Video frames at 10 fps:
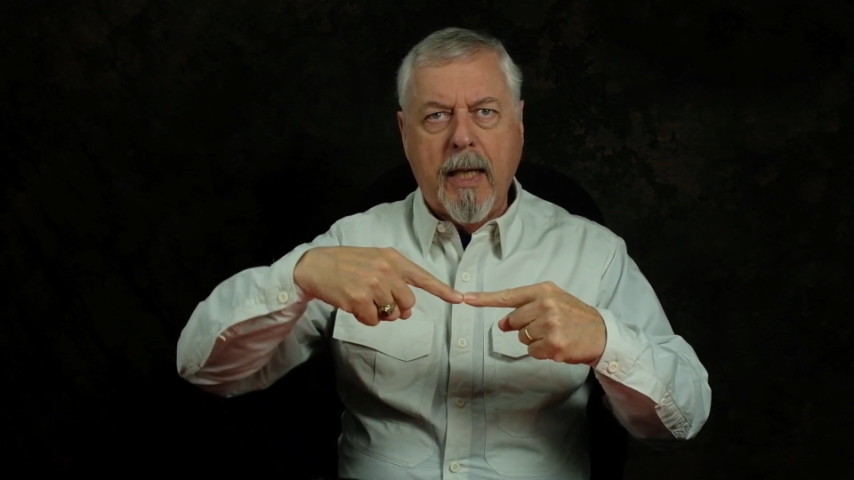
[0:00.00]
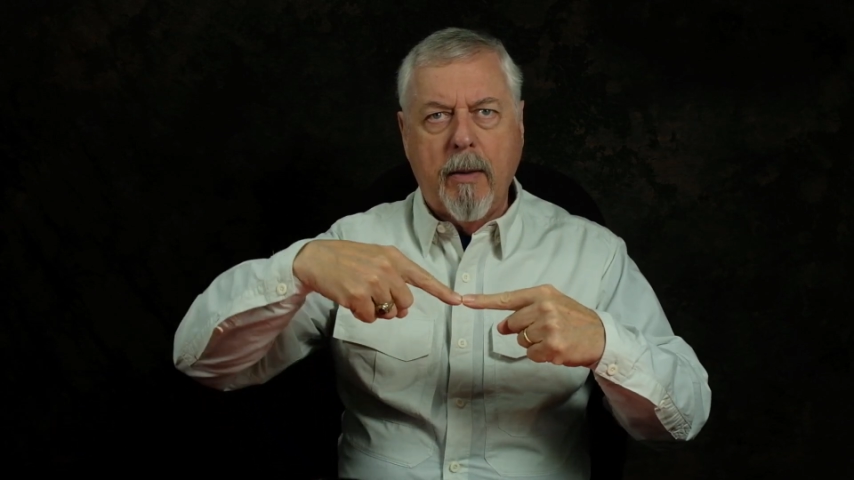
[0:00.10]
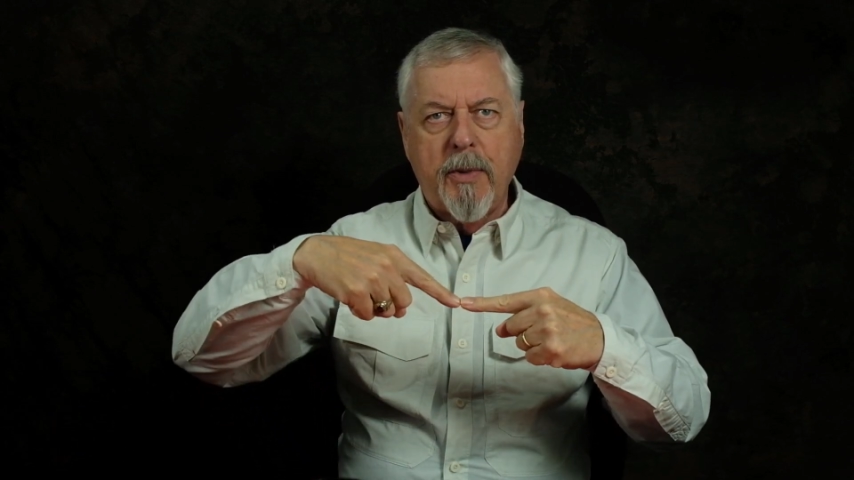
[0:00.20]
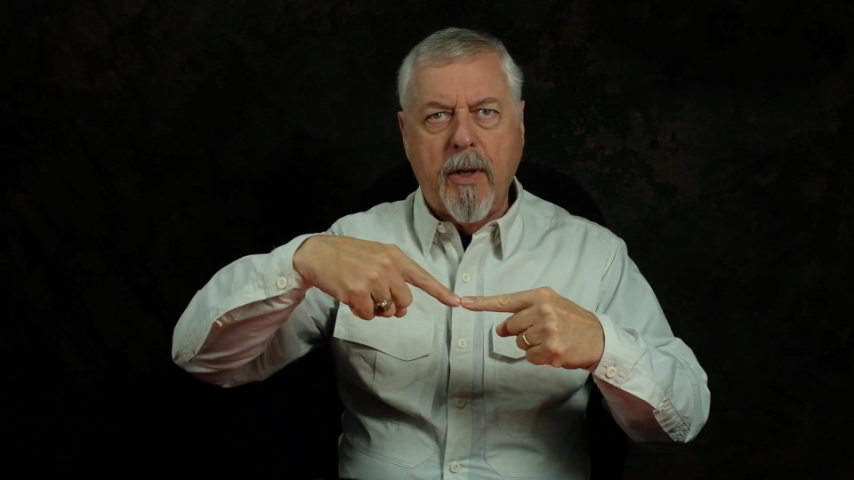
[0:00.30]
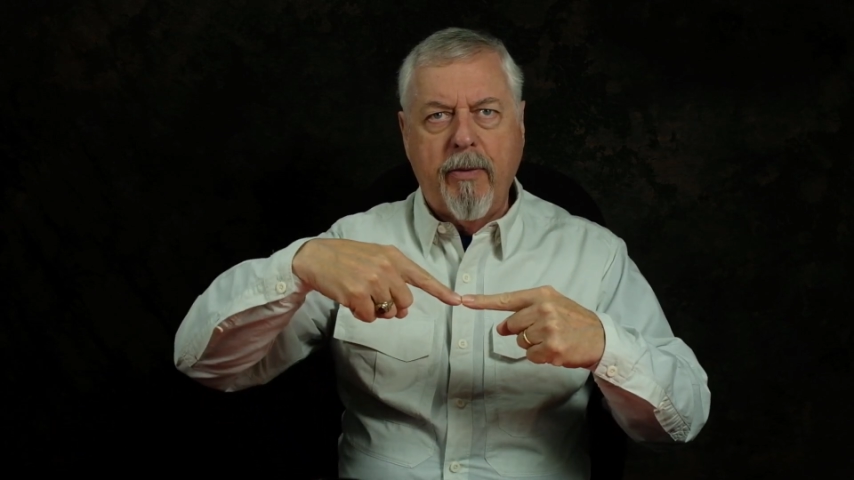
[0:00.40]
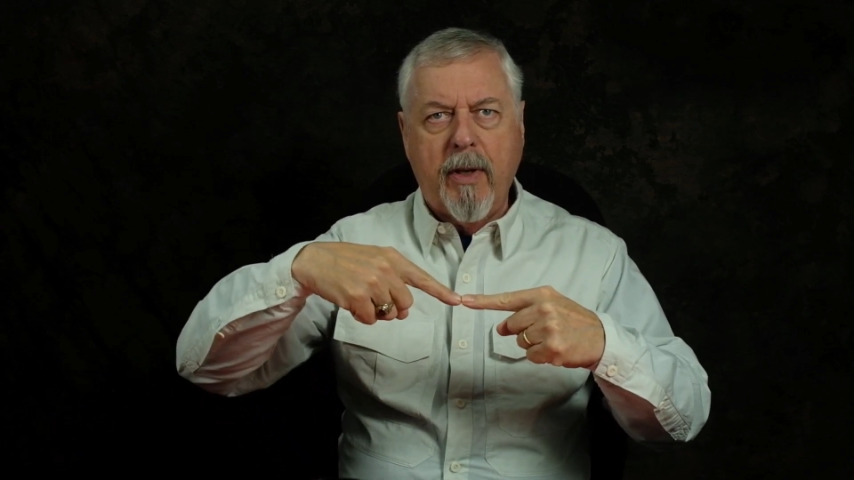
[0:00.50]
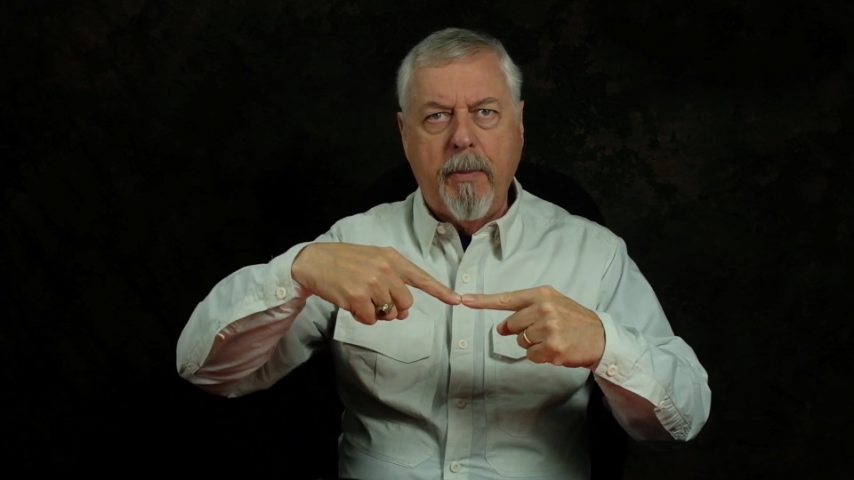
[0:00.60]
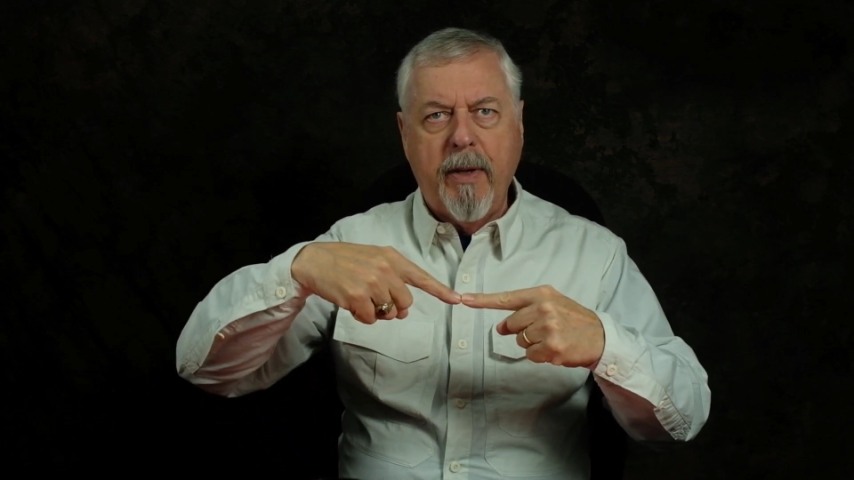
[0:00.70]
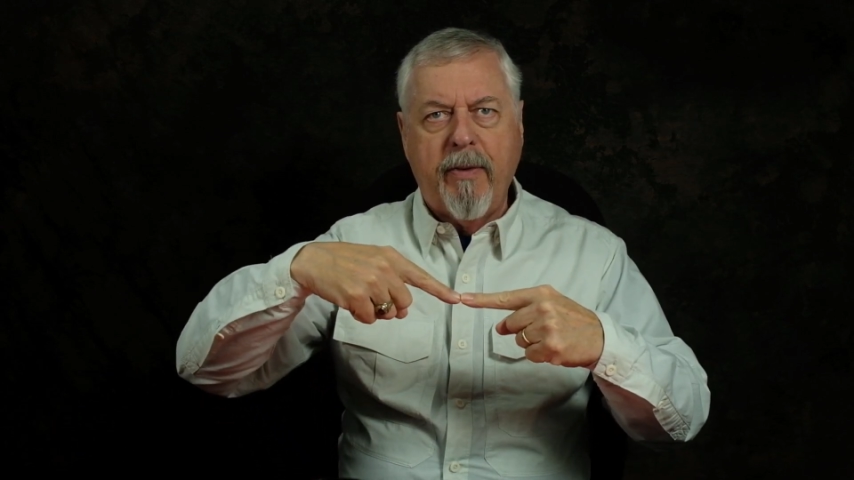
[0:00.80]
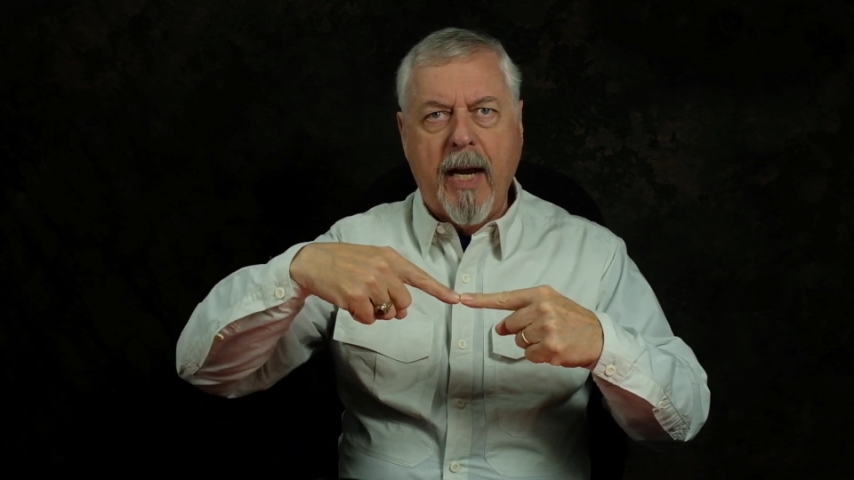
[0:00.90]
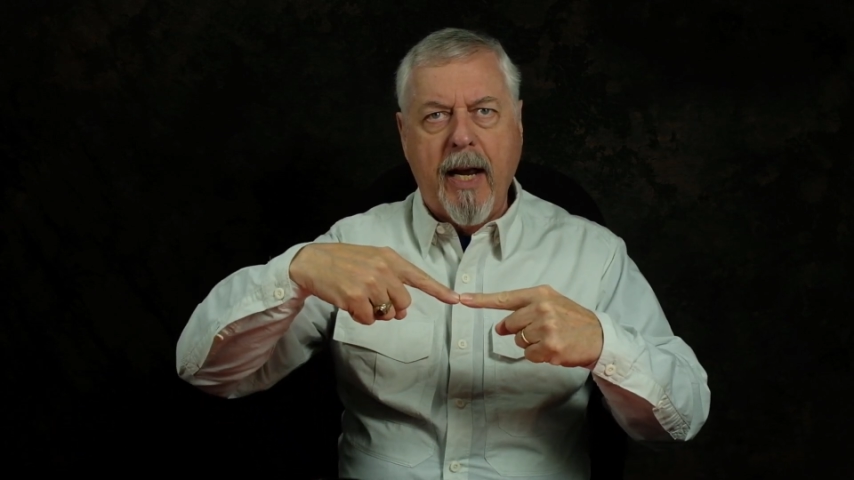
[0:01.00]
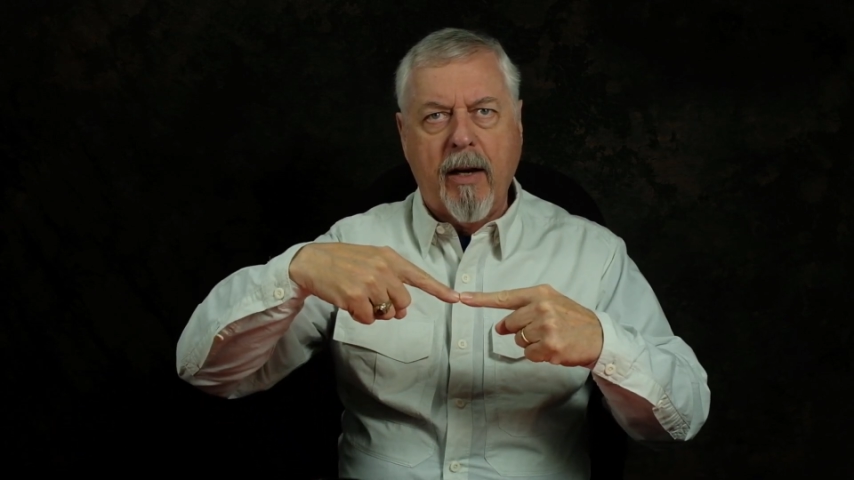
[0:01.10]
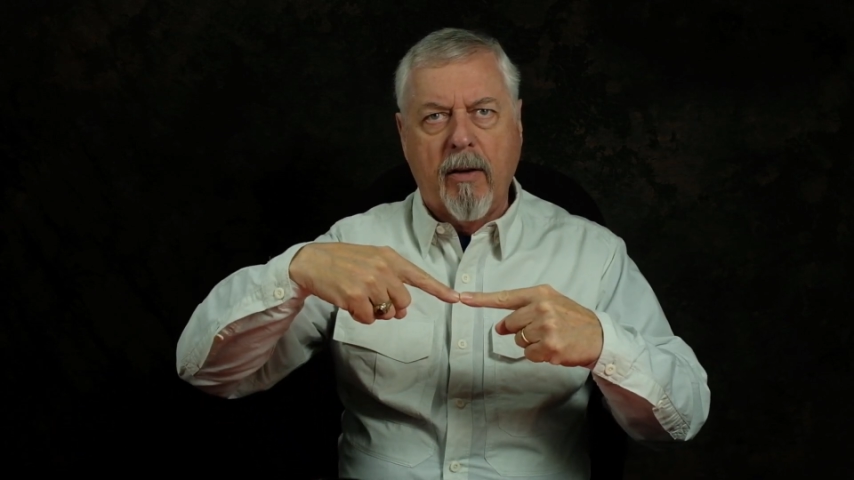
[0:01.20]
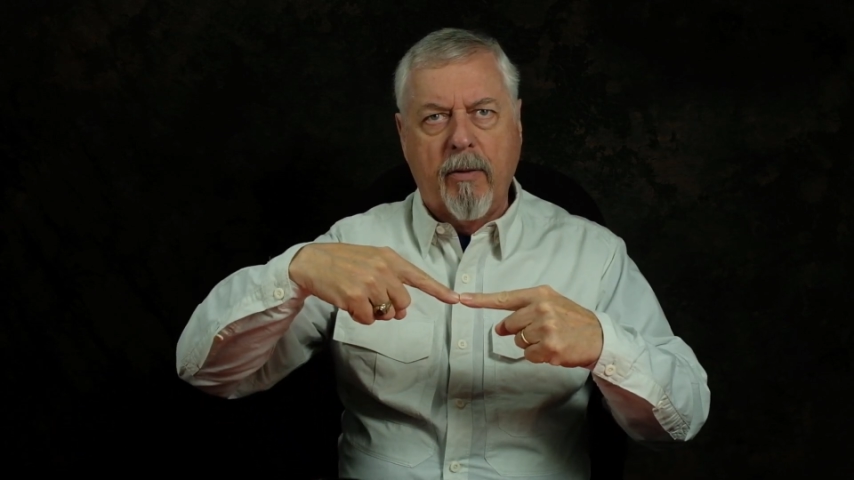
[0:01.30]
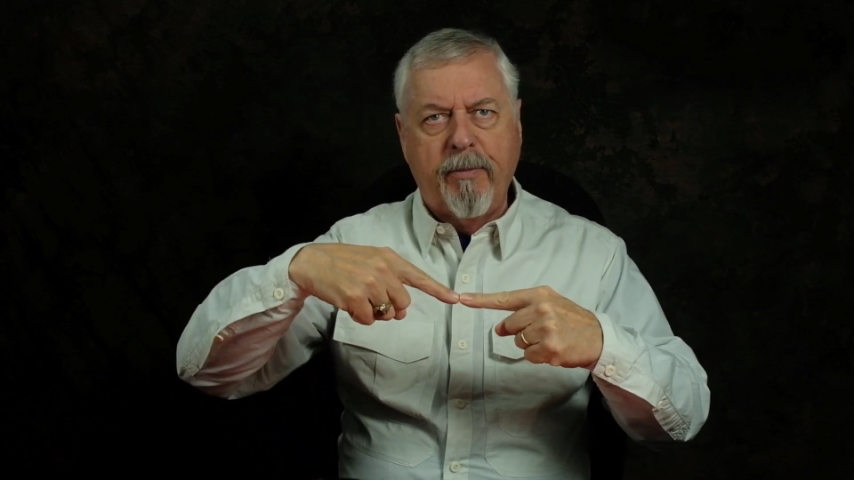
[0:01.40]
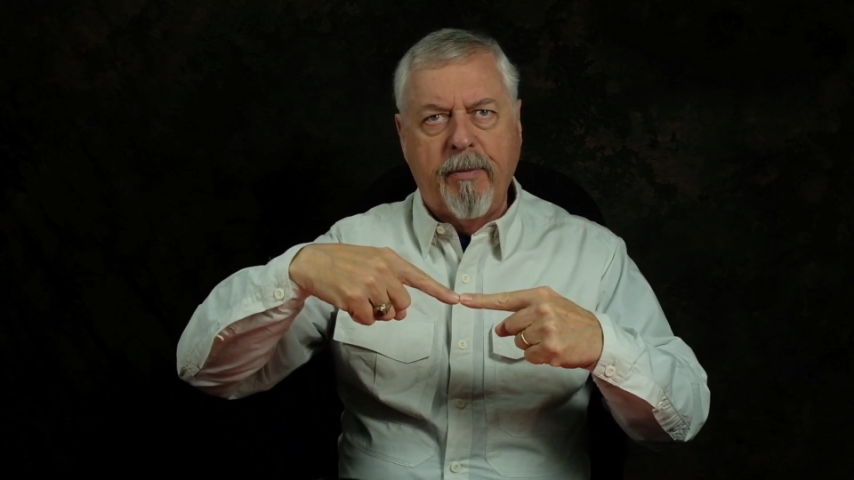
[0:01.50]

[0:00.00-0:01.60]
comes off at a bit of an angle.